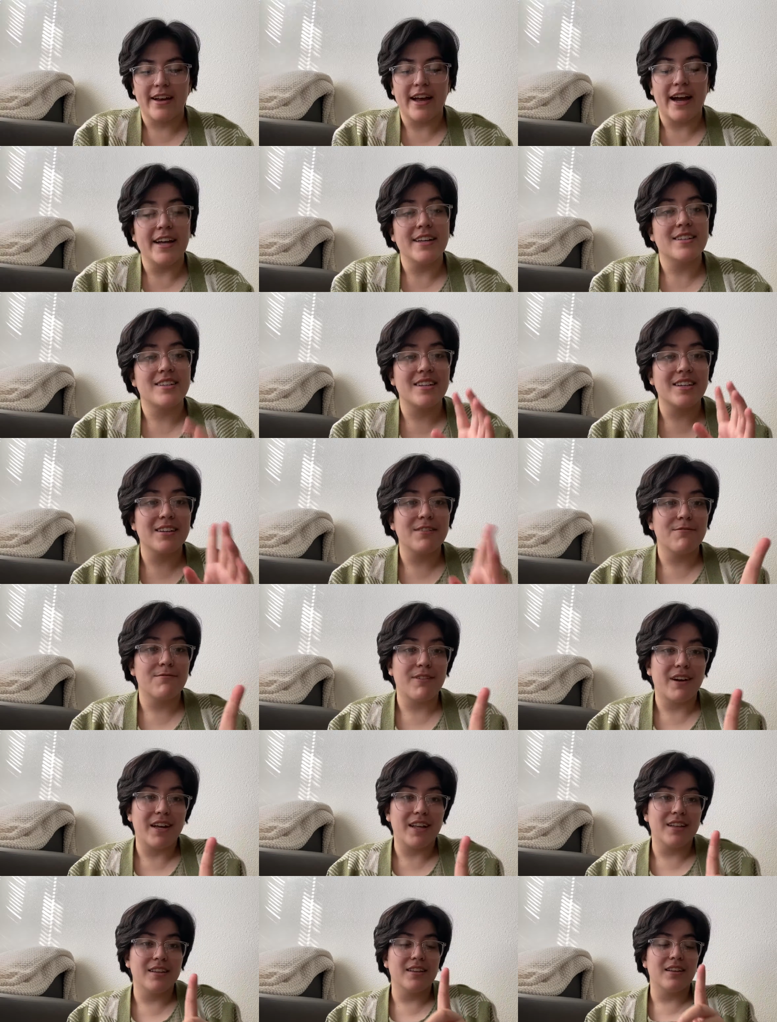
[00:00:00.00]
I did
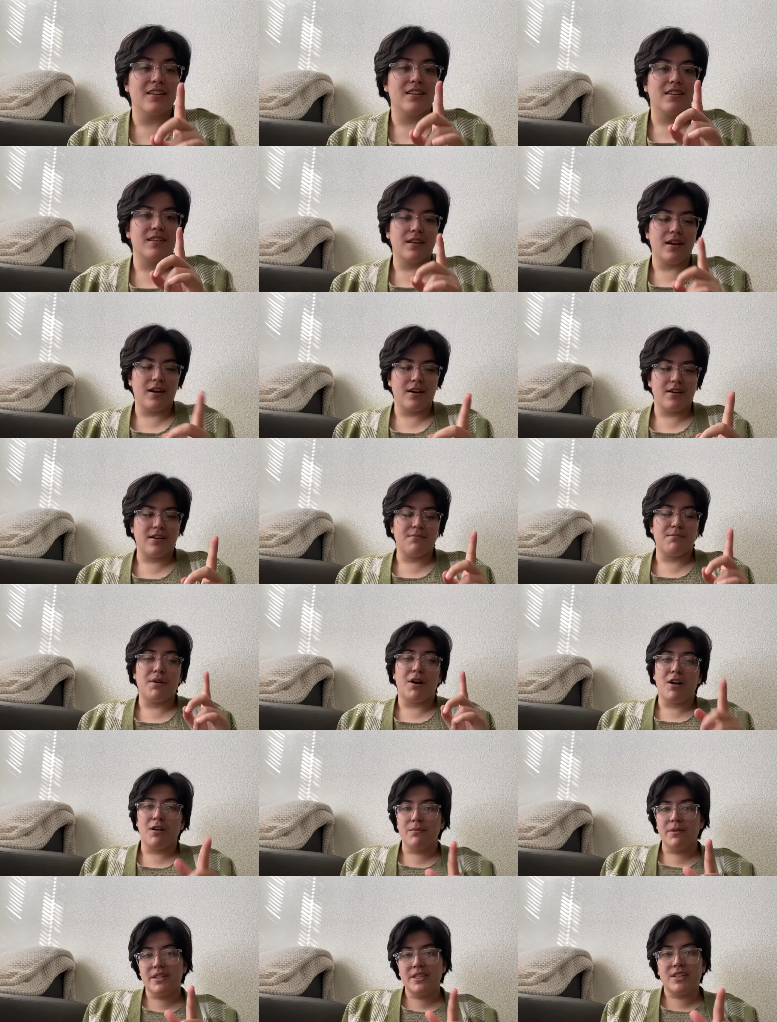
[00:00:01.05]
find
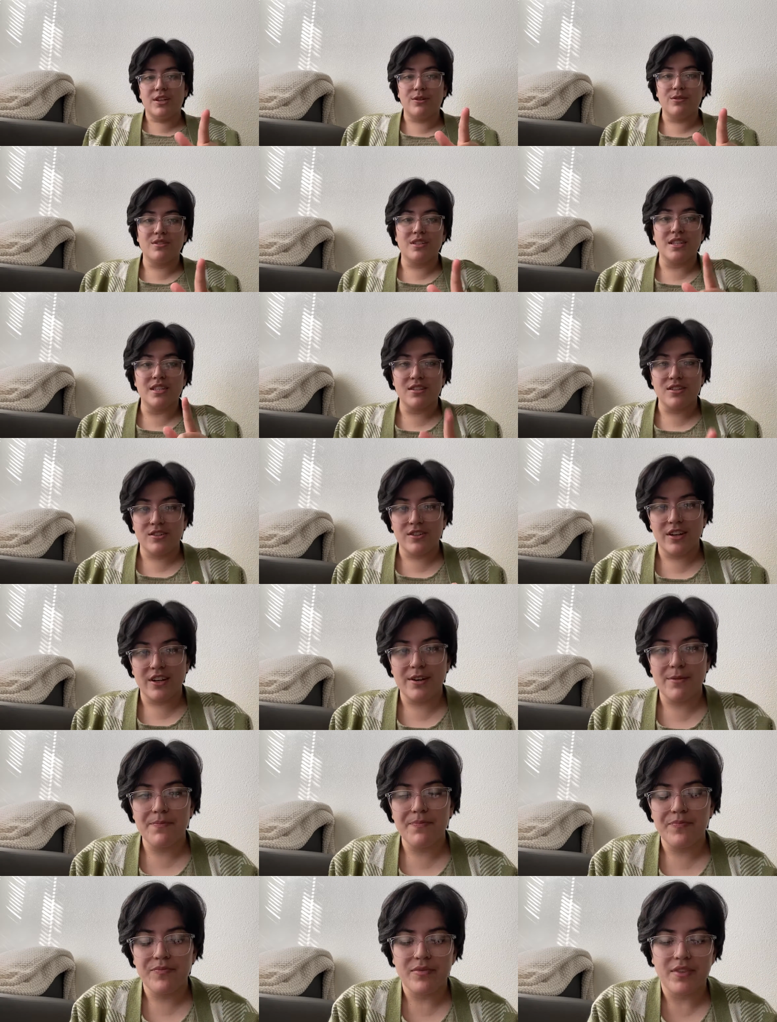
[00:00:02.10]
Mahal Made Co.'s
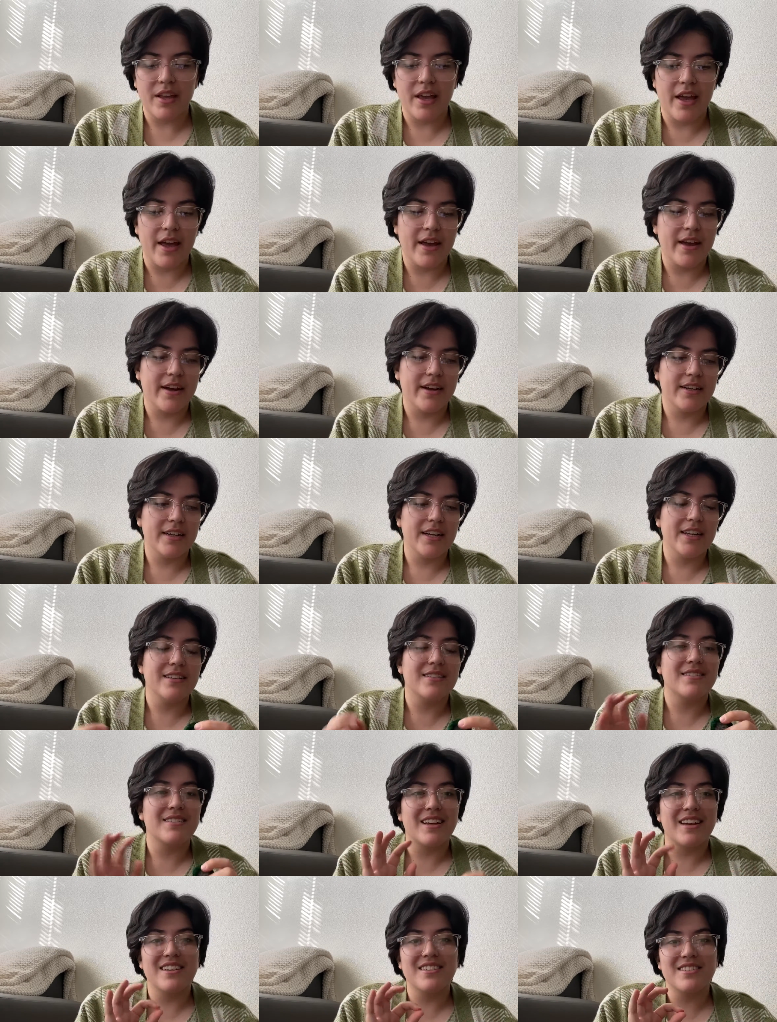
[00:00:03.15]
Instagram, and it
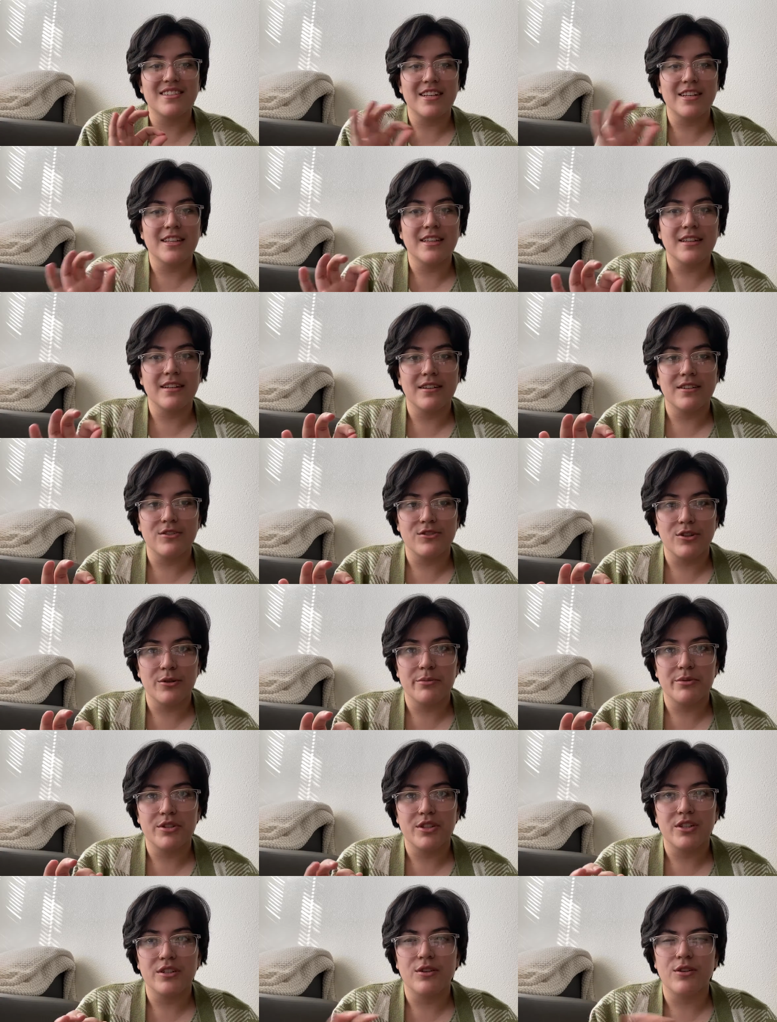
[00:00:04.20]
says in the
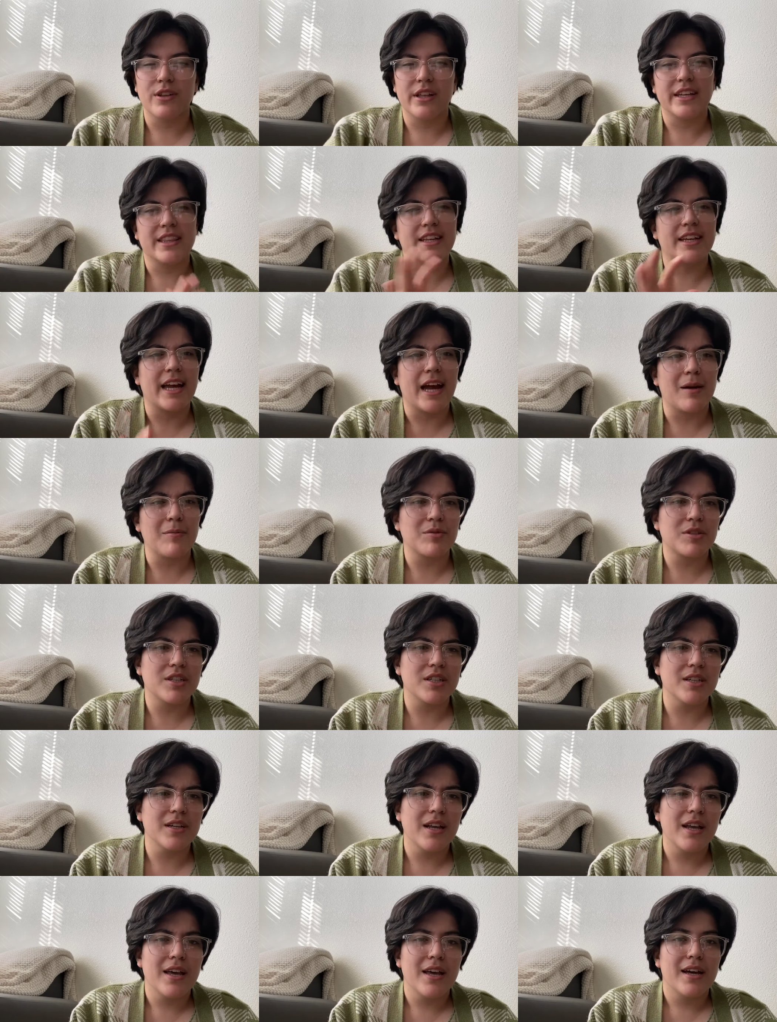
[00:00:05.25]
description or like the
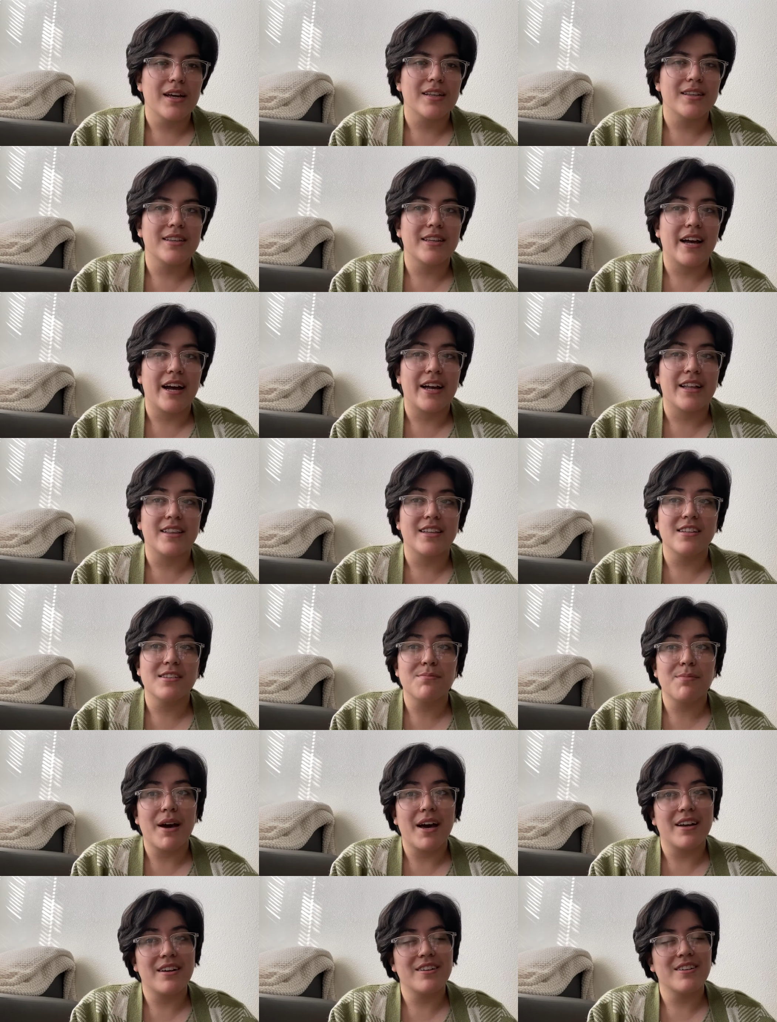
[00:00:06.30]
caption that this
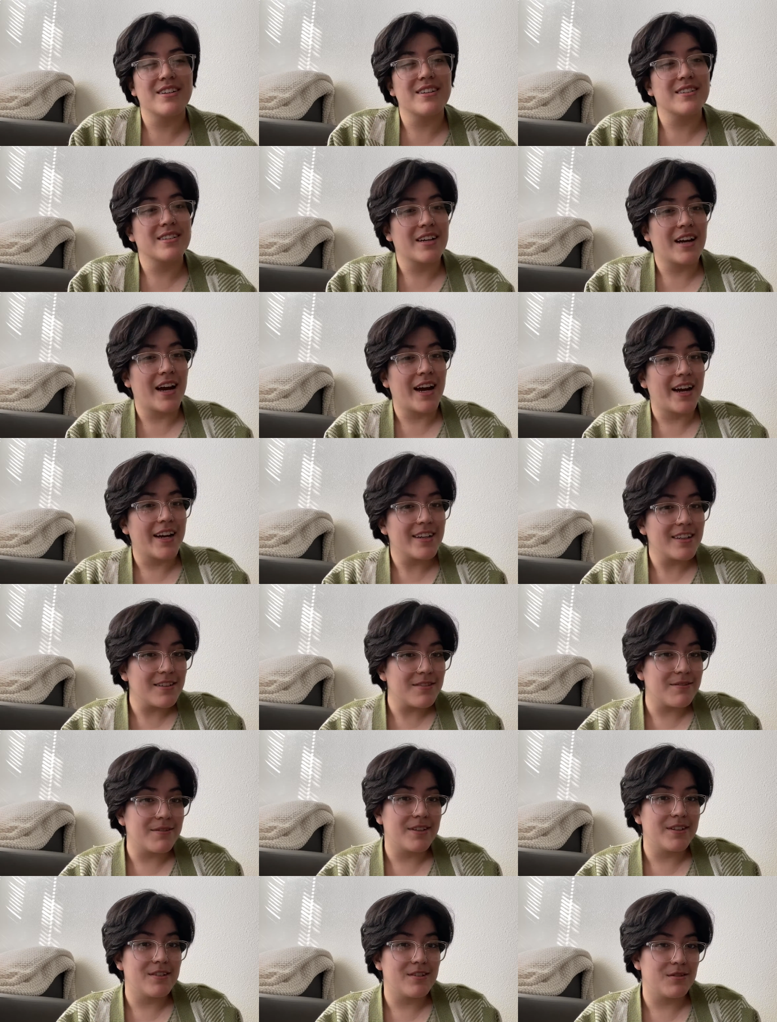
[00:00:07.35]
pattern is kind of
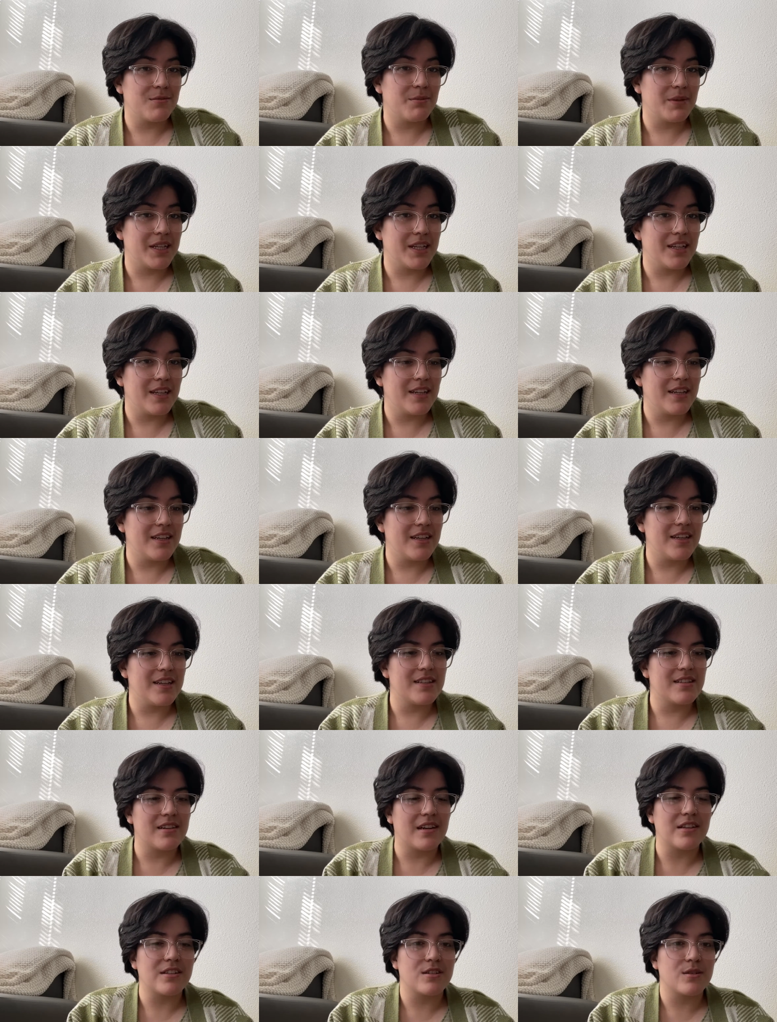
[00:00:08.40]
intermediate. It's
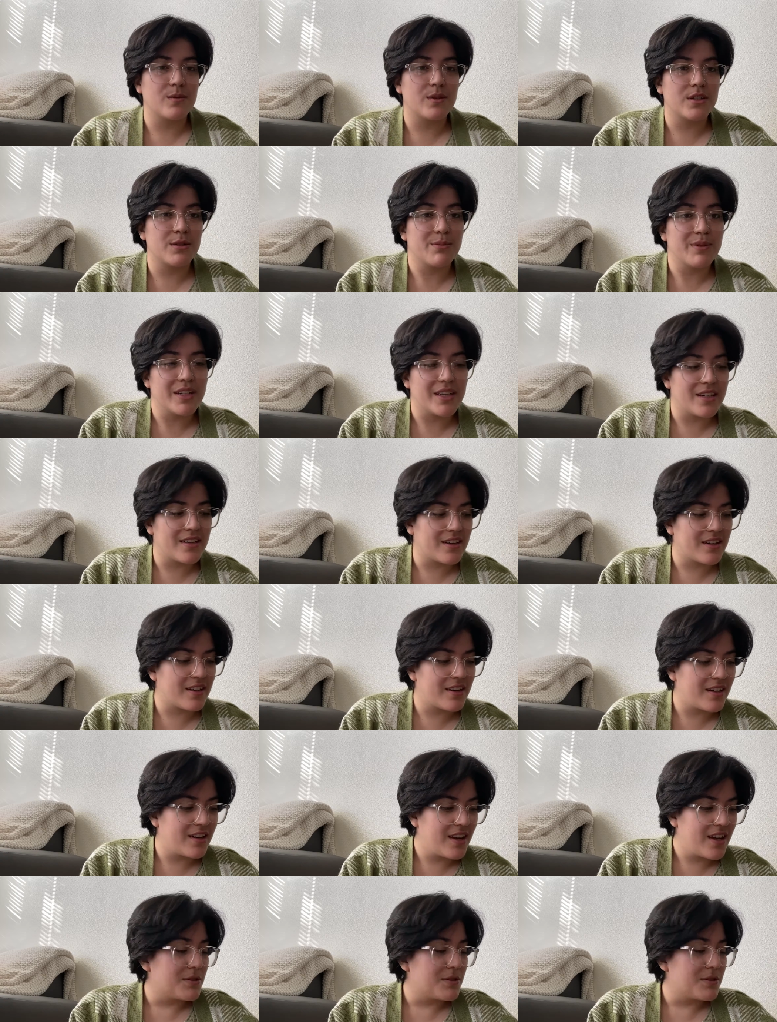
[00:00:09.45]
not so much beginner.